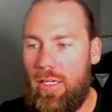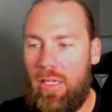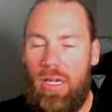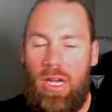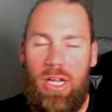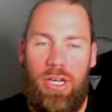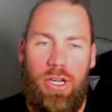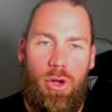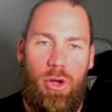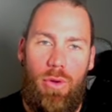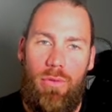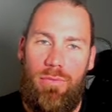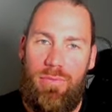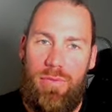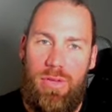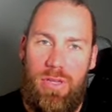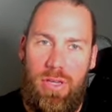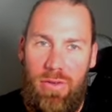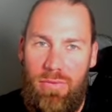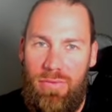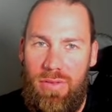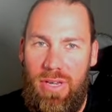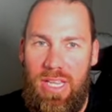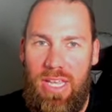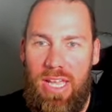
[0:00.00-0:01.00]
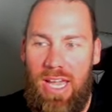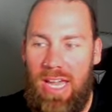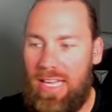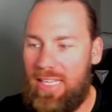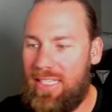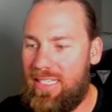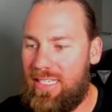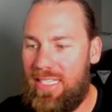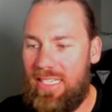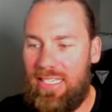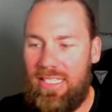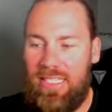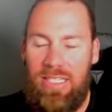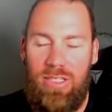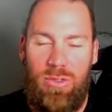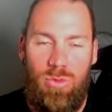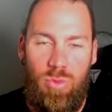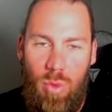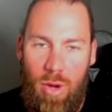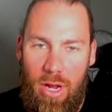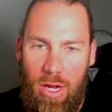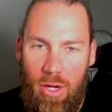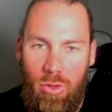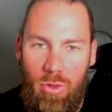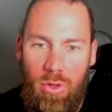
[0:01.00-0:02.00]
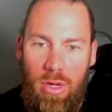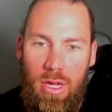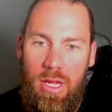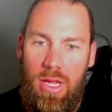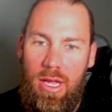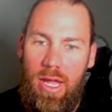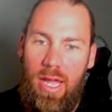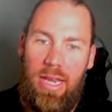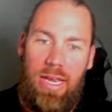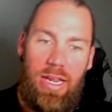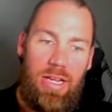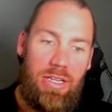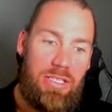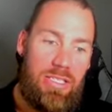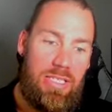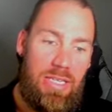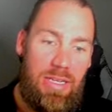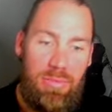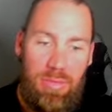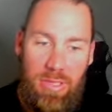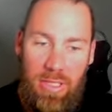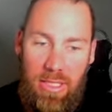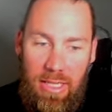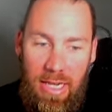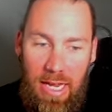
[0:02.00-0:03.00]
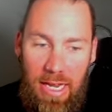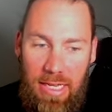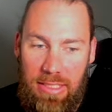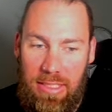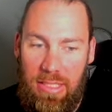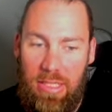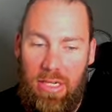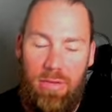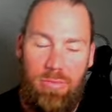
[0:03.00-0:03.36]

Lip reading: I know Nvidia has this as well, and now Samsung has it.